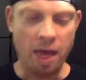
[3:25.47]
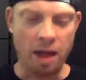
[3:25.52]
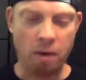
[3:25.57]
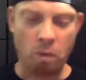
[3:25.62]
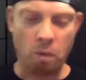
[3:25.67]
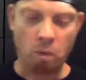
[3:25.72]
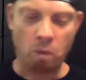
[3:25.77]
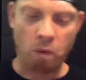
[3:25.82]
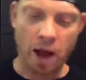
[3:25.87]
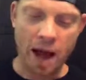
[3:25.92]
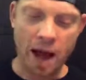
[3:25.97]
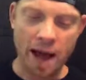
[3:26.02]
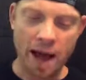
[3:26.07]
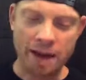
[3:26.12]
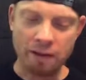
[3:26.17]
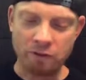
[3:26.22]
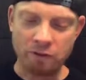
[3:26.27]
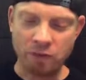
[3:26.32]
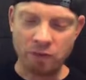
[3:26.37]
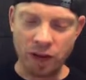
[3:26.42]
Oh,
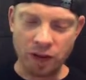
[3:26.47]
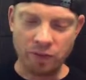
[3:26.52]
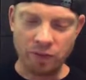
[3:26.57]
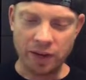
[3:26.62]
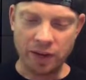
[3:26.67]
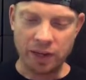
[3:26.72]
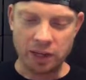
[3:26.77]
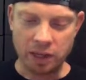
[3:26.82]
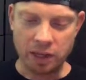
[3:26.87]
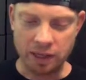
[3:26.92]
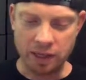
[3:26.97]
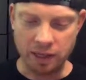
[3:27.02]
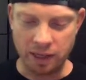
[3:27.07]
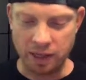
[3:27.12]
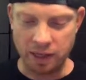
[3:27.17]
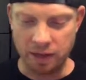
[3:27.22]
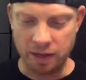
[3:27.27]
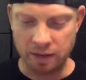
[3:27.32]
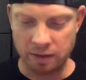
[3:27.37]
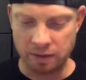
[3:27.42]
Red so Velvet cool.
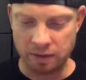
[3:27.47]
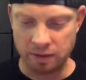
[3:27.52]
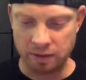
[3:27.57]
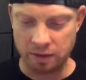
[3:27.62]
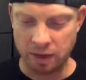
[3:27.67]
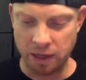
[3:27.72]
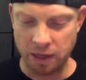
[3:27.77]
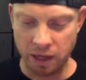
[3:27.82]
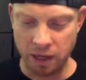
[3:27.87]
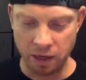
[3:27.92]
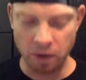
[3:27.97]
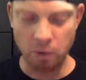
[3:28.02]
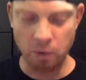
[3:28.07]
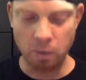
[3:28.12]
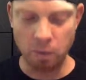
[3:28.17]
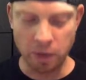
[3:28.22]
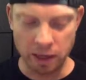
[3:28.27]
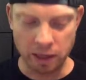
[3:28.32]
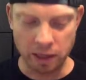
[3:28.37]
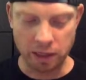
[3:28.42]
Cookie. Here
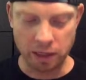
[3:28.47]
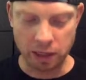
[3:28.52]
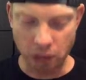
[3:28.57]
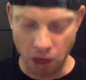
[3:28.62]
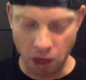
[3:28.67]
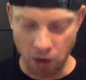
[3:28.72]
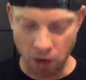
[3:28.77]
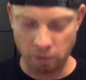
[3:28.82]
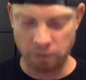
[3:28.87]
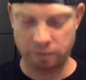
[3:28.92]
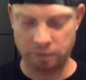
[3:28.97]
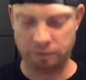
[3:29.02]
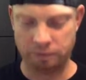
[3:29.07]
we go.